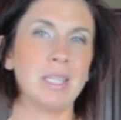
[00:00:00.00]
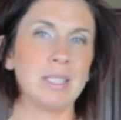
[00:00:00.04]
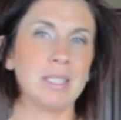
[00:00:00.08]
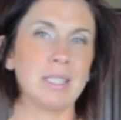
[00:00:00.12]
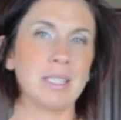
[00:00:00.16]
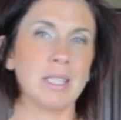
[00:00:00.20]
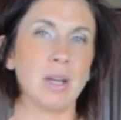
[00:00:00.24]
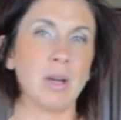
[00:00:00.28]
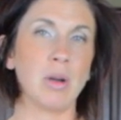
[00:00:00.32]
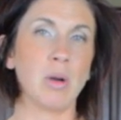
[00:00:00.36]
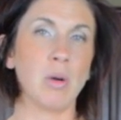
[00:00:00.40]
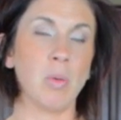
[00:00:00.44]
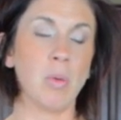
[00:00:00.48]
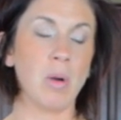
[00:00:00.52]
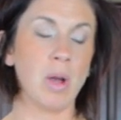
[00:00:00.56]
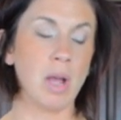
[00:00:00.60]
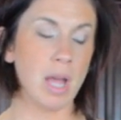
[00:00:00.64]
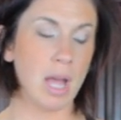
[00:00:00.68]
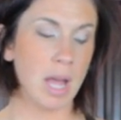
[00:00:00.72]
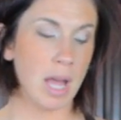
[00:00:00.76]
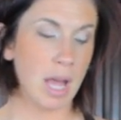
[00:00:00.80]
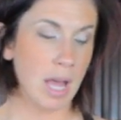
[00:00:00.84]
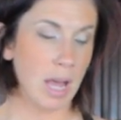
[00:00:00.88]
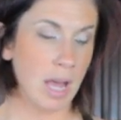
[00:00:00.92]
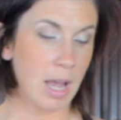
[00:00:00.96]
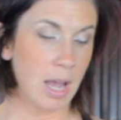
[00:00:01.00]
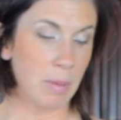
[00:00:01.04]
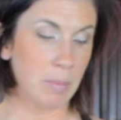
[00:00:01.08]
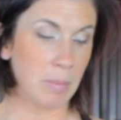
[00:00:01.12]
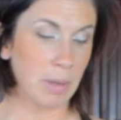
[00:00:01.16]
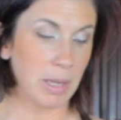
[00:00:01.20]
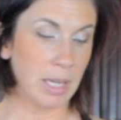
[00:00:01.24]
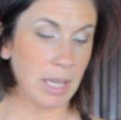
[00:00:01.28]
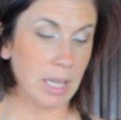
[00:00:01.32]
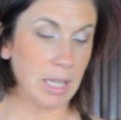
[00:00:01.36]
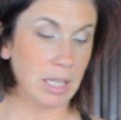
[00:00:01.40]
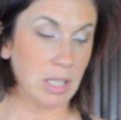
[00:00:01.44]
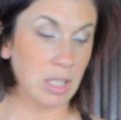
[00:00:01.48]
So
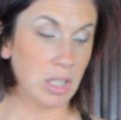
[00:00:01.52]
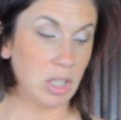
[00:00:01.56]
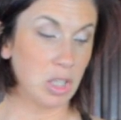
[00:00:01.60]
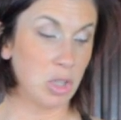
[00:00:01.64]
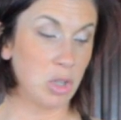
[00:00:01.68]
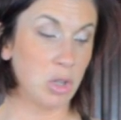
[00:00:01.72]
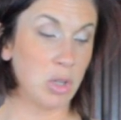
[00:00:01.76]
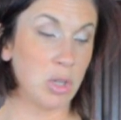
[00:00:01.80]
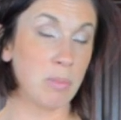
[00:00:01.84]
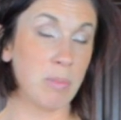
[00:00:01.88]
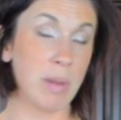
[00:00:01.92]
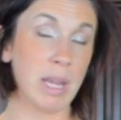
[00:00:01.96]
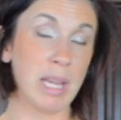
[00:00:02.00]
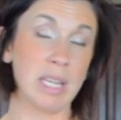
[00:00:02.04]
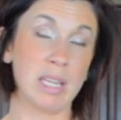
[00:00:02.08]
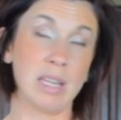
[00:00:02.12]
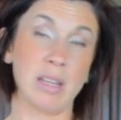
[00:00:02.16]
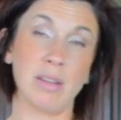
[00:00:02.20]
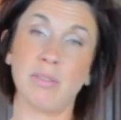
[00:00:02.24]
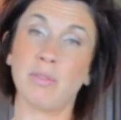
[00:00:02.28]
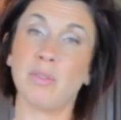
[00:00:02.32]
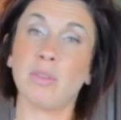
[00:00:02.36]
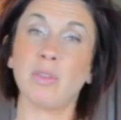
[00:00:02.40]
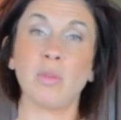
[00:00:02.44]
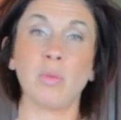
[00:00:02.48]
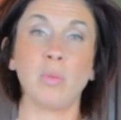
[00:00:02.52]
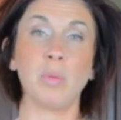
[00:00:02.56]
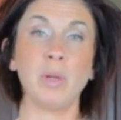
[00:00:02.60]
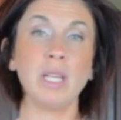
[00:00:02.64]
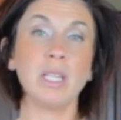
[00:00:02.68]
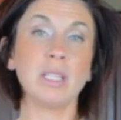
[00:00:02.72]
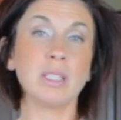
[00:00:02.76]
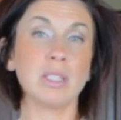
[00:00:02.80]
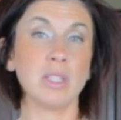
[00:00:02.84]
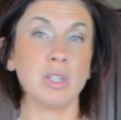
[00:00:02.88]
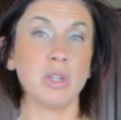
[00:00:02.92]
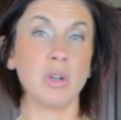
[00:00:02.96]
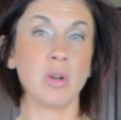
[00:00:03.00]
again, you can make enough for the week
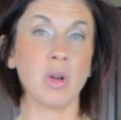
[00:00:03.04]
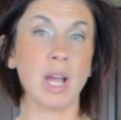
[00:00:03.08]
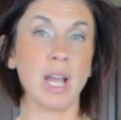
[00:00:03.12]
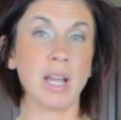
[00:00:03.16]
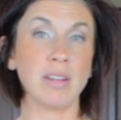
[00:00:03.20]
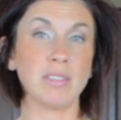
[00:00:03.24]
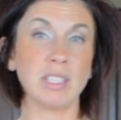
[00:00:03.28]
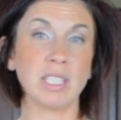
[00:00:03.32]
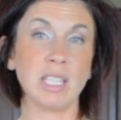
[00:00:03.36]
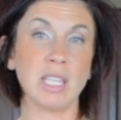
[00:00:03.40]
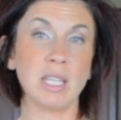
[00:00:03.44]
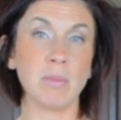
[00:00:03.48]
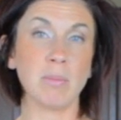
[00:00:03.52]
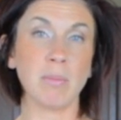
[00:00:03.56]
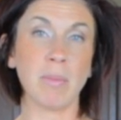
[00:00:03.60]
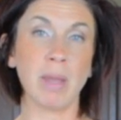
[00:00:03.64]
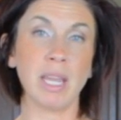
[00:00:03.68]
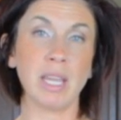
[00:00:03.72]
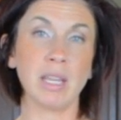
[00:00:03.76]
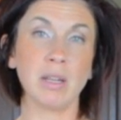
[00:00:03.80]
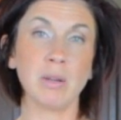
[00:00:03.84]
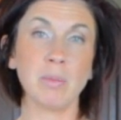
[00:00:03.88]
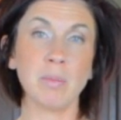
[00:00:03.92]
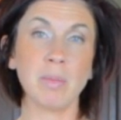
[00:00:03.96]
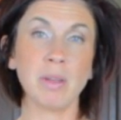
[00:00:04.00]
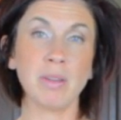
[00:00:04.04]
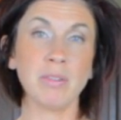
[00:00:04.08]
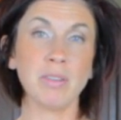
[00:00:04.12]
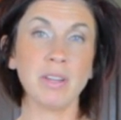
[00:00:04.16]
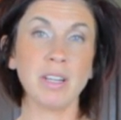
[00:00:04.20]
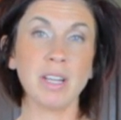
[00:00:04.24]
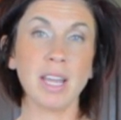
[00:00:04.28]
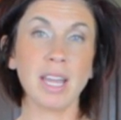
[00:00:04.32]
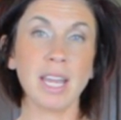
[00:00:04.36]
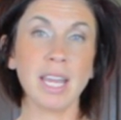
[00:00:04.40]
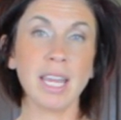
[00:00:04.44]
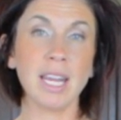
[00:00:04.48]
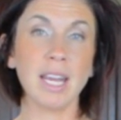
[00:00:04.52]
so you don't have to keep making them every
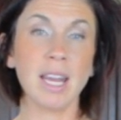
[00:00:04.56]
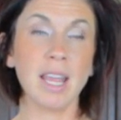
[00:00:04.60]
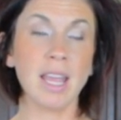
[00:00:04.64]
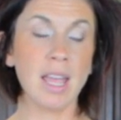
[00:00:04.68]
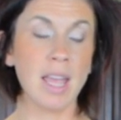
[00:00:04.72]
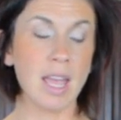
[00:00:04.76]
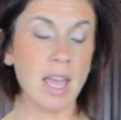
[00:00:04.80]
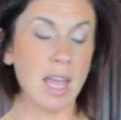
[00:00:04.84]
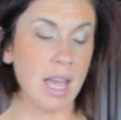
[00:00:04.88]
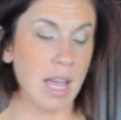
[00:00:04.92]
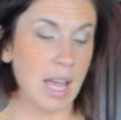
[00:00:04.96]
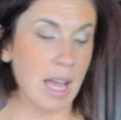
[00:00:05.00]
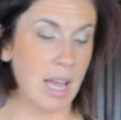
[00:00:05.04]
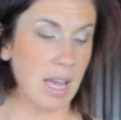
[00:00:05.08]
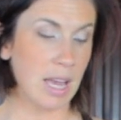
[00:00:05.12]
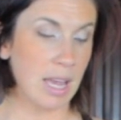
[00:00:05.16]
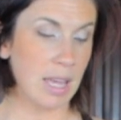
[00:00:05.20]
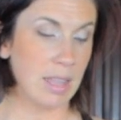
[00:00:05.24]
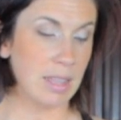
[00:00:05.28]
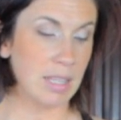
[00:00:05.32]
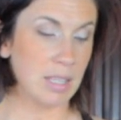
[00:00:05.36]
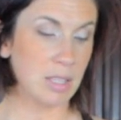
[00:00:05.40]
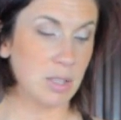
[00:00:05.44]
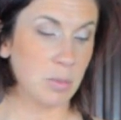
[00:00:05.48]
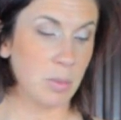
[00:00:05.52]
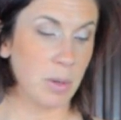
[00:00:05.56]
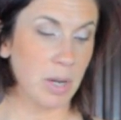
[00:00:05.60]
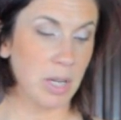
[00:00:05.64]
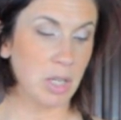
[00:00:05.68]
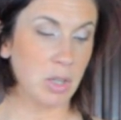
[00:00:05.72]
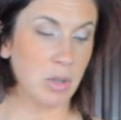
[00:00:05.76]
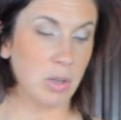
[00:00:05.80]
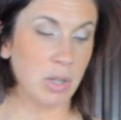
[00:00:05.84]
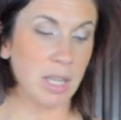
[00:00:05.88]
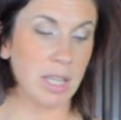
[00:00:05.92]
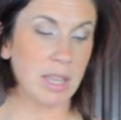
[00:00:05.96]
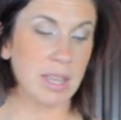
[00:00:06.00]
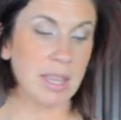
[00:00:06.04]
night. This way you
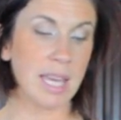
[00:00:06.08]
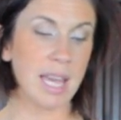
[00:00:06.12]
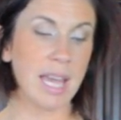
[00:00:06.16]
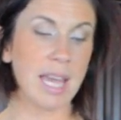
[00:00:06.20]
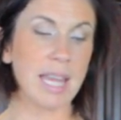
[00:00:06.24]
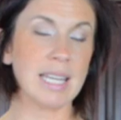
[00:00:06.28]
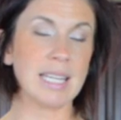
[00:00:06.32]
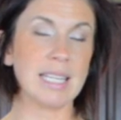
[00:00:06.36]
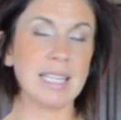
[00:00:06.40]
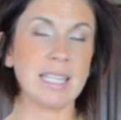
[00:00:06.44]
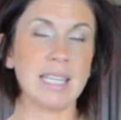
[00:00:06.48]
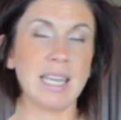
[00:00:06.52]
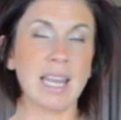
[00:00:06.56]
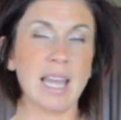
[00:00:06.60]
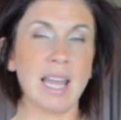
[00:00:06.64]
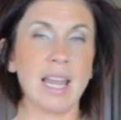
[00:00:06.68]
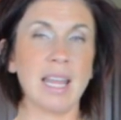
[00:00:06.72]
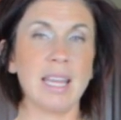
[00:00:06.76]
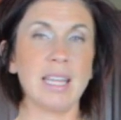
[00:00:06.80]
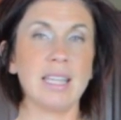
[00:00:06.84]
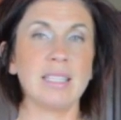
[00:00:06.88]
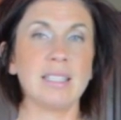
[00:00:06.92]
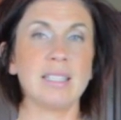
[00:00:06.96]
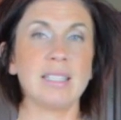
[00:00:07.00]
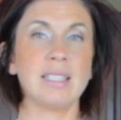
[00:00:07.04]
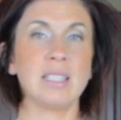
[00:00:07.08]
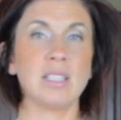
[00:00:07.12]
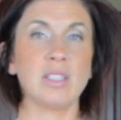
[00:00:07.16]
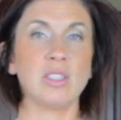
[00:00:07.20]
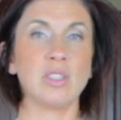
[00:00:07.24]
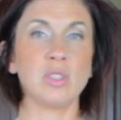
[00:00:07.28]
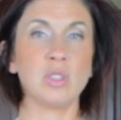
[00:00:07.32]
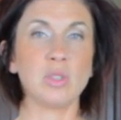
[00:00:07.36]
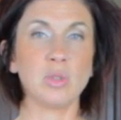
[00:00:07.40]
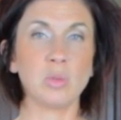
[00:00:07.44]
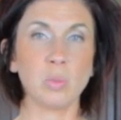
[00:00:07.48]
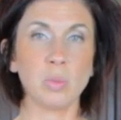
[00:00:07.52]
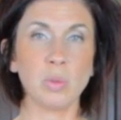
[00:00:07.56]
get that nice,
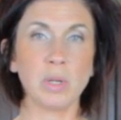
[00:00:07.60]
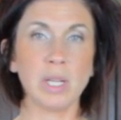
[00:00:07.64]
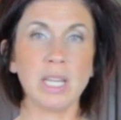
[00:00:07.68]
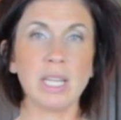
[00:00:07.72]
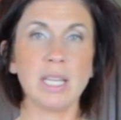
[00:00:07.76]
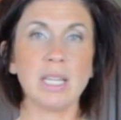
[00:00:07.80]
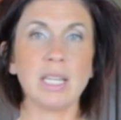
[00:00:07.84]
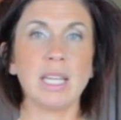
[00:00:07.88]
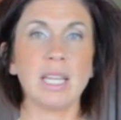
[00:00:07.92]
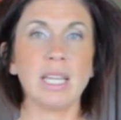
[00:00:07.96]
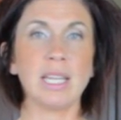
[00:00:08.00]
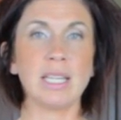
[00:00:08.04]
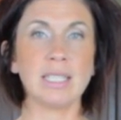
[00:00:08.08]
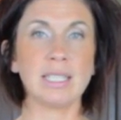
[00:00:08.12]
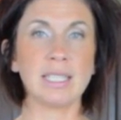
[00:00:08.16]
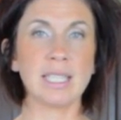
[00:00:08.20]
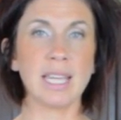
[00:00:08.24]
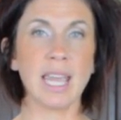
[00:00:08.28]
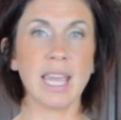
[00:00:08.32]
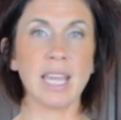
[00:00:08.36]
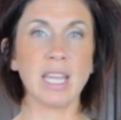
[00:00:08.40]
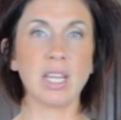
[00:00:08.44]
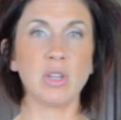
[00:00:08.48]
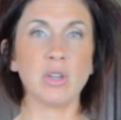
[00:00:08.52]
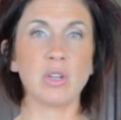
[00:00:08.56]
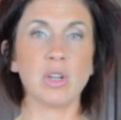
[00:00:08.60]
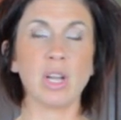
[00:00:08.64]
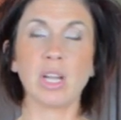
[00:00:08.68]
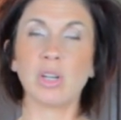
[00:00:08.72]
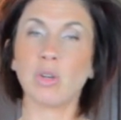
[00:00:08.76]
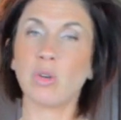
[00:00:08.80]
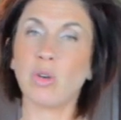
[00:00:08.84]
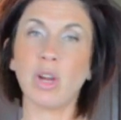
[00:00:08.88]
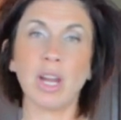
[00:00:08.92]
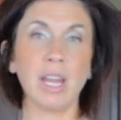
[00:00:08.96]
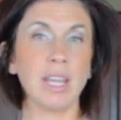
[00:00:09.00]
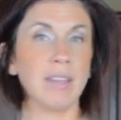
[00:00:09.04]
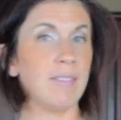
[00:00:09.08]
sweet intake. You're not
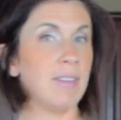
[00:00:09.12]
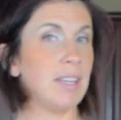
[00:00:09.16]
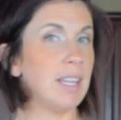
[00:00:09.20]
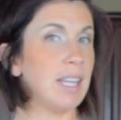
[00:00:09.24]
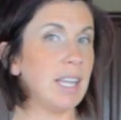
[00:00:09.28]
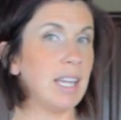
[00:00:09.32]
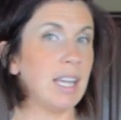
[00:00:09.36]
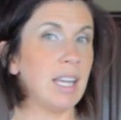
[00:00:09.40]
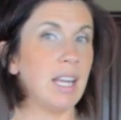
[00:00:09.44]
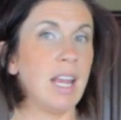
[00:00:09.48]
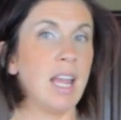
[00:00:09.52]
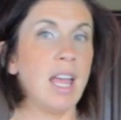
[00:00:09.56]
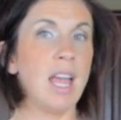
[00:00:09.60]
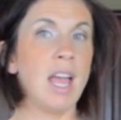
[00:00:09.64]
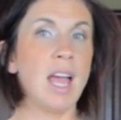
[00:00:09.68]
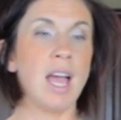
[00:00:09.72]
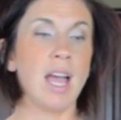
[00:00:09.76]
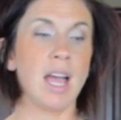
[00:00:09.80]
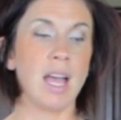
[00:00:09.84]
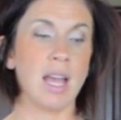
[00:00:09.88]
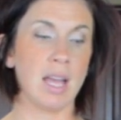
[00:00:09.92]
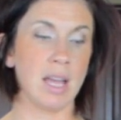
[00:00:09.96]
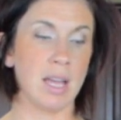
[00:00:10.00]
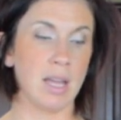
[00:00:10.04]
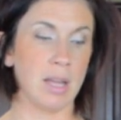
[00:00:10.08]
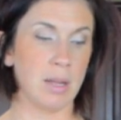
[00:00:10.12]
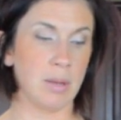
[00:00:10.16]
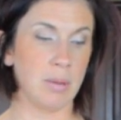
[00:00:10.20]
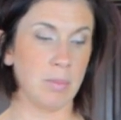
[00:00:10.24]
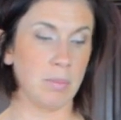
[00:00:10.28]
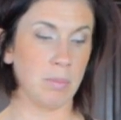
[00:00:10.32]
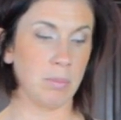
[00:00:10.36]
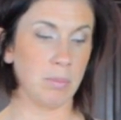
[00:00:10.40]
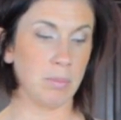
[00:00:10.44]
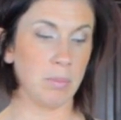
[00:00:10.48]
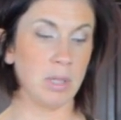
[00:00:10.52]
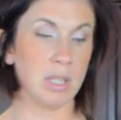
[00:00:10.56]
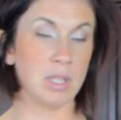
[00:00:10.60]
craving it
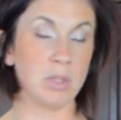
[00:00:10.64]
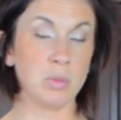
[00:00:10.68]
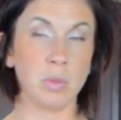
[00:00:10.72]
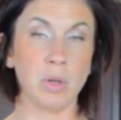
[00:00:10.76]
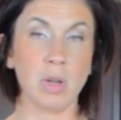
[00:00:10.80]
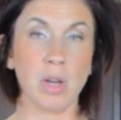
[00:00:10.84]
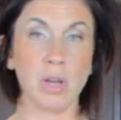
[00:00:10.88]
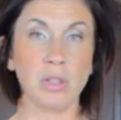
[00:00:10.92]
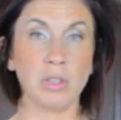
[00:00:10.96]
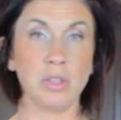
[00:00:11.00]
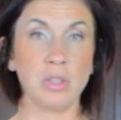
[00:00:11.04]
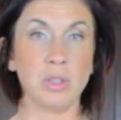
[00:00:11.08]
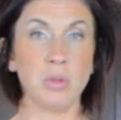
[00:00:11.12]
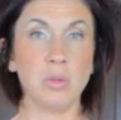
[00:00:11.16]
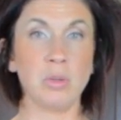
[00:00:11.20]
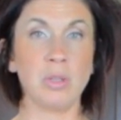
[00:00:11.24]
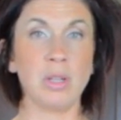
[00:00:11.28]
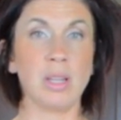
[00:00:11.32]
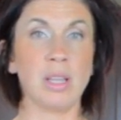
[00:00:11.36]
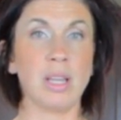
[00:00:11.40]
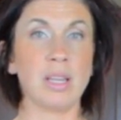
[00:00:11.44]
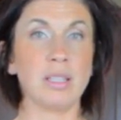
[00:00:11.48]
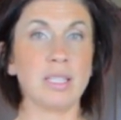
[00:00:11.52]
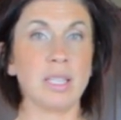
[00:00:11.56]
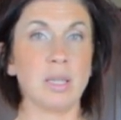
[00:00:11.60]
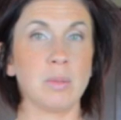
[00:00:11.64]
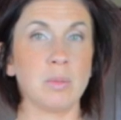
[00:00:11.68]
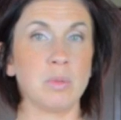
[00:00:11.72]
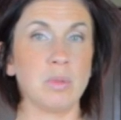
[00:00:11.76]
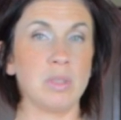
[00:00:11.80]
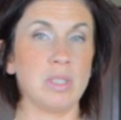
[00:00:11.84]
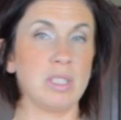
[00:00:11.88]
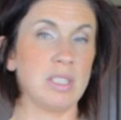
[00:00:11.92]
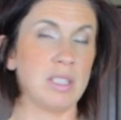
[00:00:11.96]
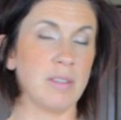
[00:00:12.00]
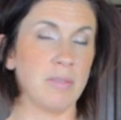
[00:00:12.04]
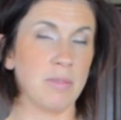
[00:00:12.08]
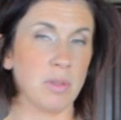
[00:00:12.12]
because we all do, and a lot of times we
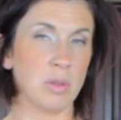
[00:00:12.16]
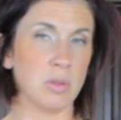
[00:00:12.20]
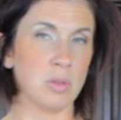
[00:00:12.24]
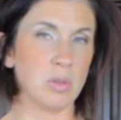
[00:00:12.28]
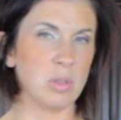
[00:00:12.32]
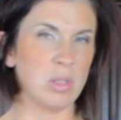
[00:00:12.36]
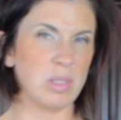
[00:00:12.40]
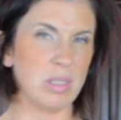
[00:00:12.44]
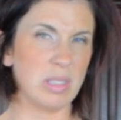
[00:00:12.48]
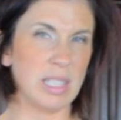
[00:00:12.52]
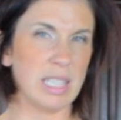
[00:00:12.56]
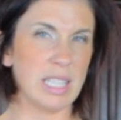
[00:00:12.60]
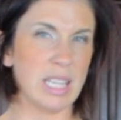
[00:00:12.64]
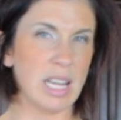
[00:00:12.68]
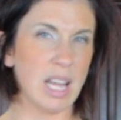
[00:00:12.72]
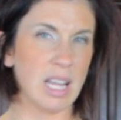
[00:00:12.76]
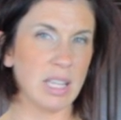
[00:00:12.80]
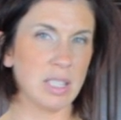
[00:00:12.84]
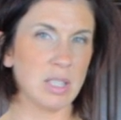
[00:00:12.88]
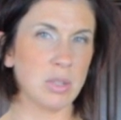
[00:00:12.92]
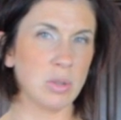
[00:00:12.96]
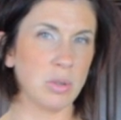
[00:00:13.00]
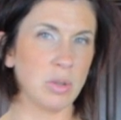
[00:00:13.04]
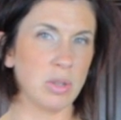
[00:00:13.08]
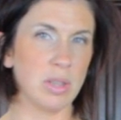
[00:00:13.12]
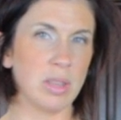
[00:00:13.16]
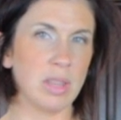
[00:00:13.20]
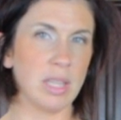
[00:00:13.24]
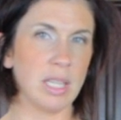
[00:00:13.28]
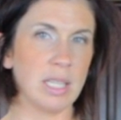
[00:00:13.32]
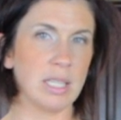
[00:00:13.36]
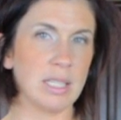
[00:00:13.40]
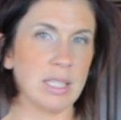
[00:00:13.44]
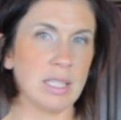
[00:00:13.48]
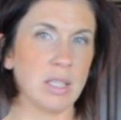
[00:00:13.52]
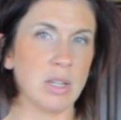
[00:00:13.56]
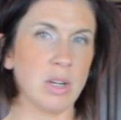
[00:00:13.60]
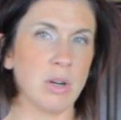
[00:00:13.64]
stuff those not so good
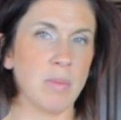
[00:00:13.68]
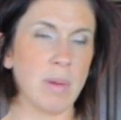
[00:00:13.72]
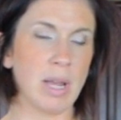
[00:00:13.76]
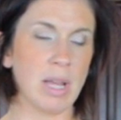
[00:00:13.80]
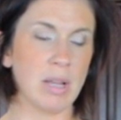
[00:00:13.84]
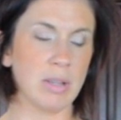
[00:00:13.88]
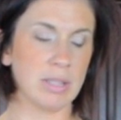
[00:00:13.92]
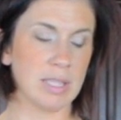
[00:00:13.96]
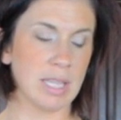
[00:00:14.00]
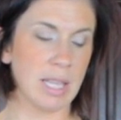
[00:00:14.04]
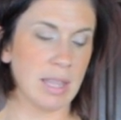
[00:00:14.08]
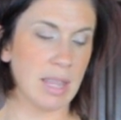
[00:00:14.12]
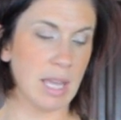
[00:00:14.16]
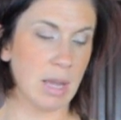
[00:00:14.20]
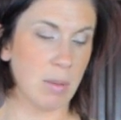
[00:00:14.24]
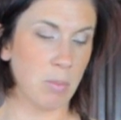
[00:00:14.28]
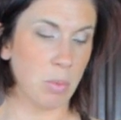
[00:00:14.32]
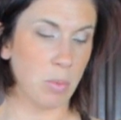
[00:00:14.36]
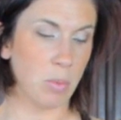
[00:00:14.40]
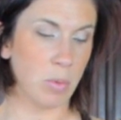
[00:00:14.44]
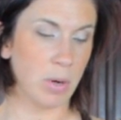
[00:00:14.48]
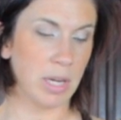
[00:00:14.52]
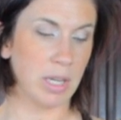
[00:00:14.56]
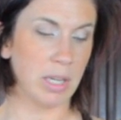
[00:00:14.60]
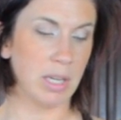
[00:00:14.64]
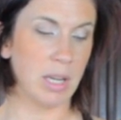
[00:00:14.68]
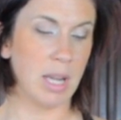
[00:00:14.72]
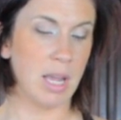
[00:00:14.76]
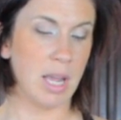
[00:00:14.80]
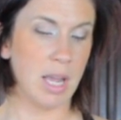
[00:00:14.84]
things in our mouths at that point.